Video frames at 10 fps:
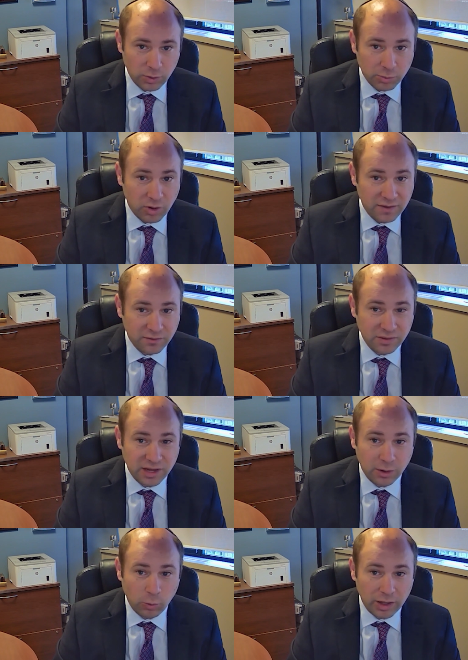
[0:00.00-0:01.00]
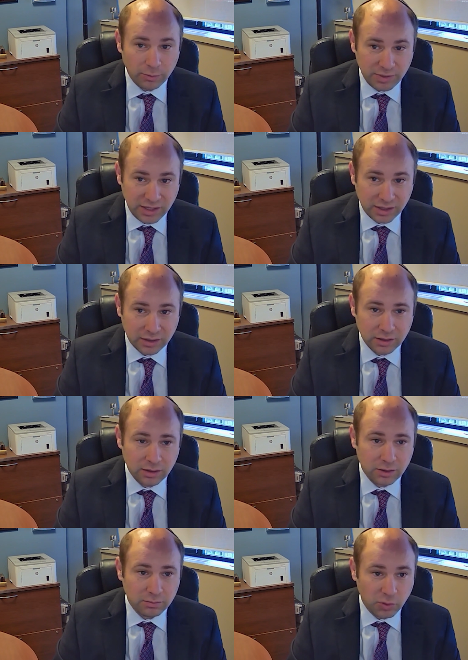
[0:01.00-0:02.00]
We pray for their
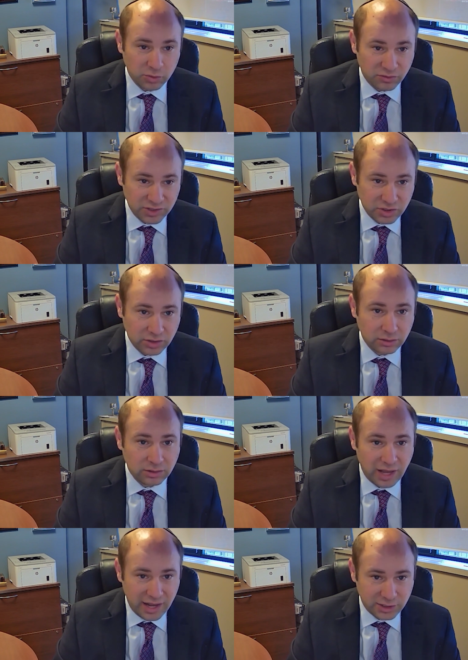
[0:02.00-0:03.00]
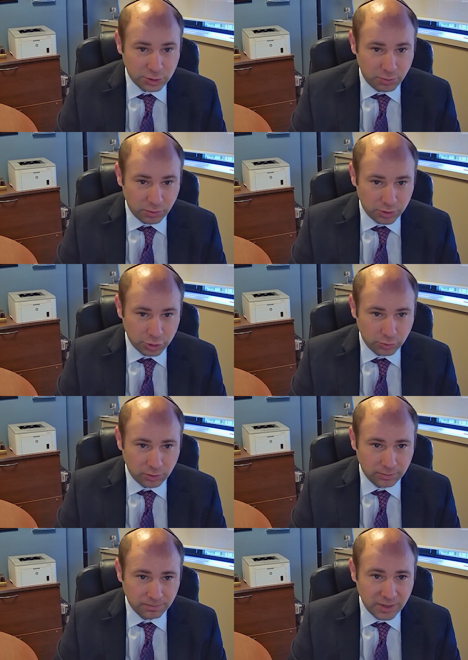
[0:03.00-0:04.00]
well-being, both physical and
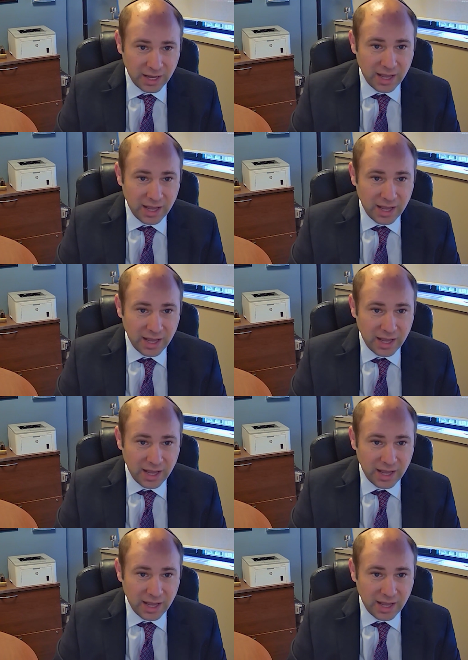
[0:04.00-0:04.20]
spiritual.